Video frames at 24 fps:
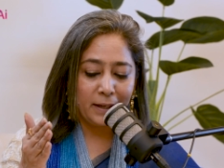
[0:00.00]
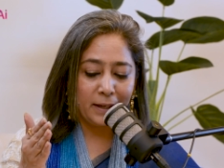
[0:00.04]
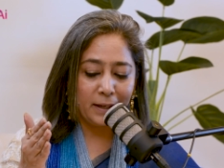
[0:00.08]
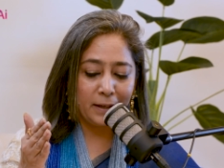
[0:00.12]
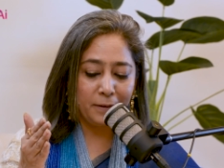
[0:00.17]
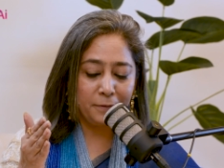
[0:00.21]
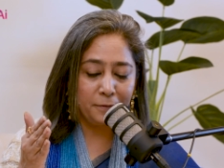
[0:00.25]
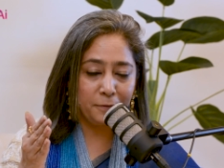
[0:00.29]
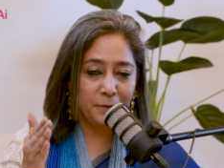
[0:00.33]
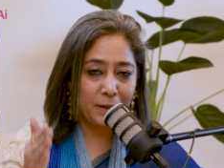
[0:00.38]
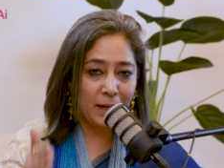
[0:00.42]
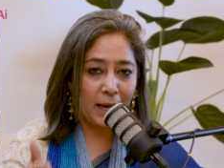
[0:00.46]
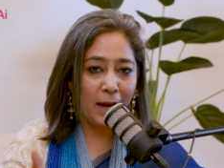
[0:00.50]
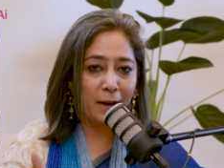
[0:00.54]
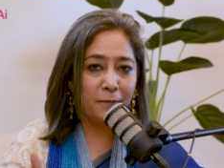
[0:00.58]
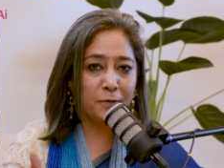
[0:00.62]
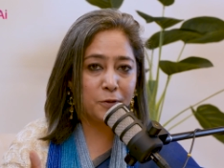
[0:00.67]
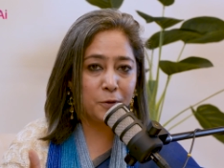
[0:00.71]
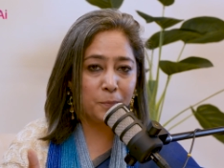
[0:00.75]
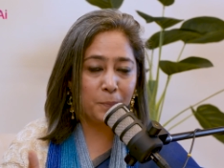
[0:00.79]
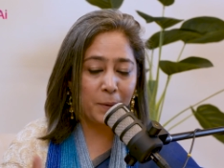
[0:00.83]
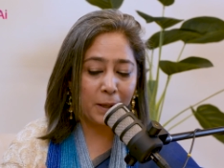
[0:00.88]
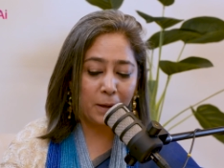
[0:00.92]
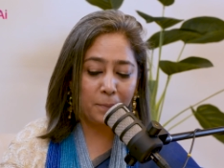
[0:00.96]
if we have
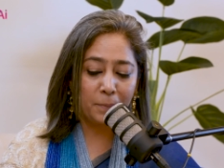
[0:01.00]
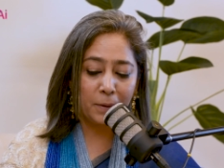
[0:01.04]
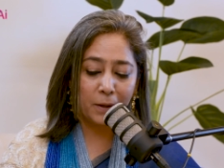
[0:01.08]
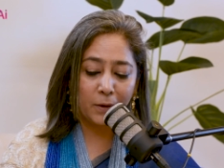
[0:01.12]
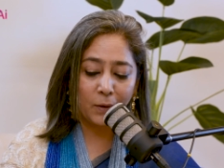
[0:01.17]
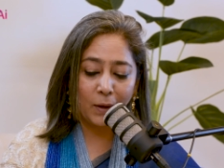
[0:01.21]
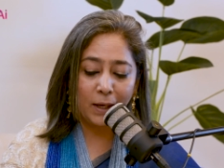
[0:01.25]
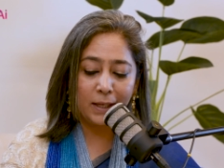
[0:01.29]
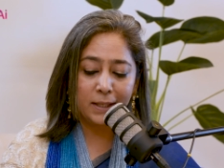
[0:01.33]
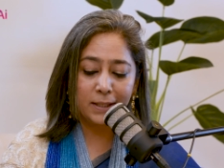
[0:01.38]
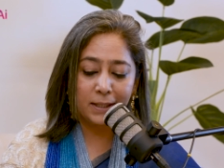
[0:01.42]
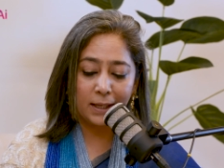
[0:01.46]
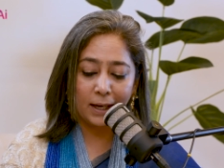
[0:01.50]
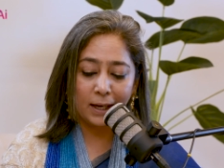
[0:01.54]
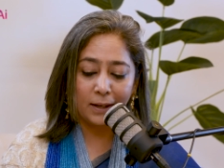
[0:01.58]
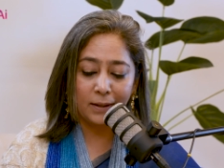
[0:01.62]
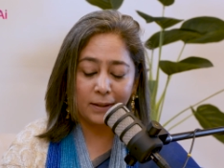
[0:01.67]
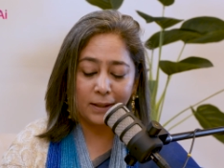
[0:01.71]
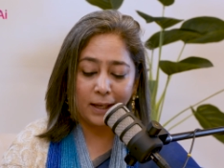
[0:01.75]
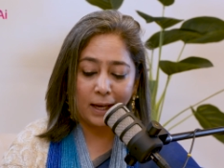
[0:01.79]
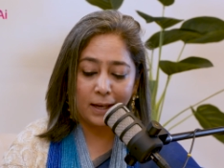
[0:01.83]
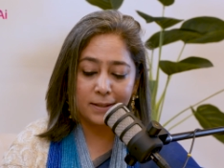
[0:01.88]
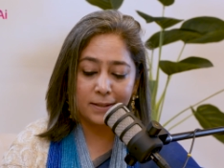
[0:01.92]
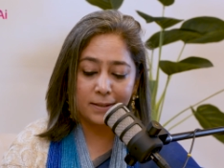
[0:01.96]
to pick up a great
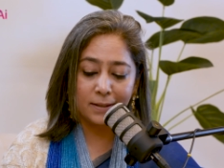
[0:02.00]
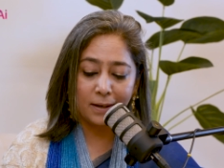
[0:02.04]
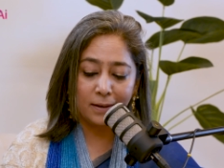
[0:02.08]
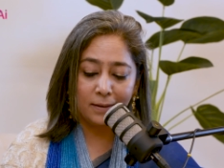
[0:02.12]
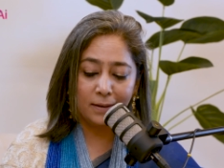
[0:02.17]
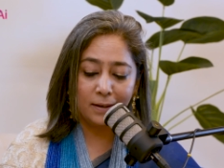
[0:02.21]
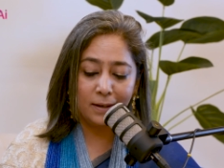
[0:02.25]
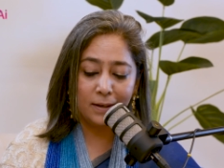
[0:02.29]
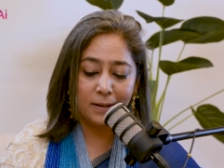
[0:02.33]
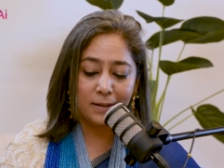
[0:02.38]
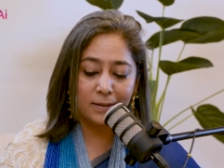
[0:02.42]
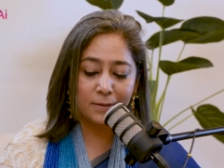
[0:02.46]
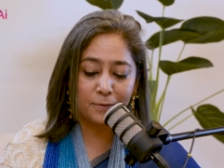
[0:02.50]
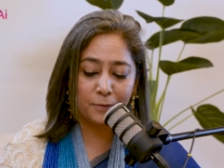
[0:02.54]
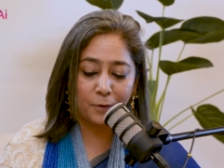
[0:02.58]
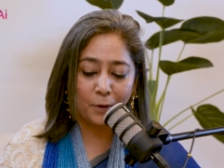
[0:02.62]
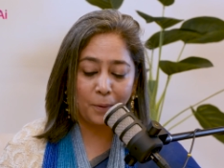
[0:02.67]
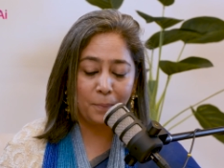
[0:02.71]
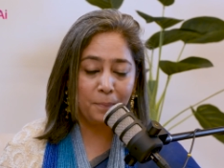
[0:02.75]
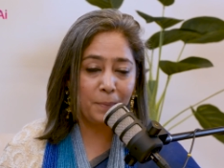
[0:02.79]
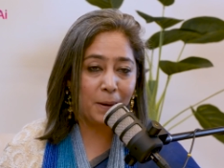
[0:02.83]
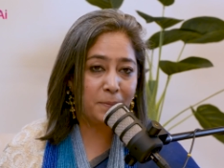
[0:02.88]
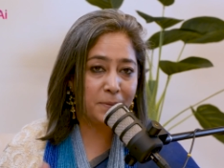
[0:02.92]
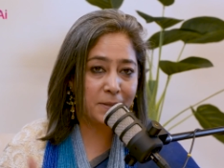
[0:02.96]
case studies
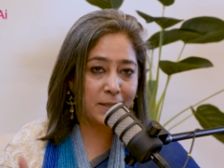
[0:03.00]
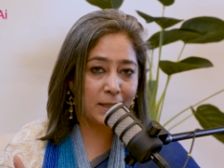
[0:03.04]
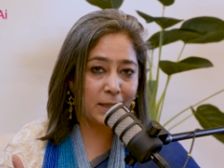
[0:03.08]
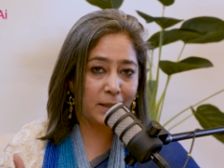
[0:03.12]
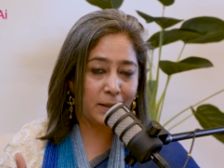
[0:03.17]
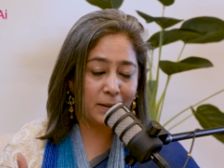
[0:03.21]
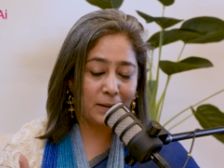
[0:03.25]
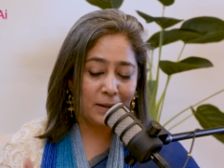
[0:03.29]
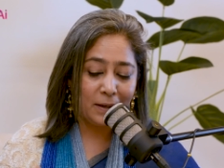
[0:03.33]
from Pepsi,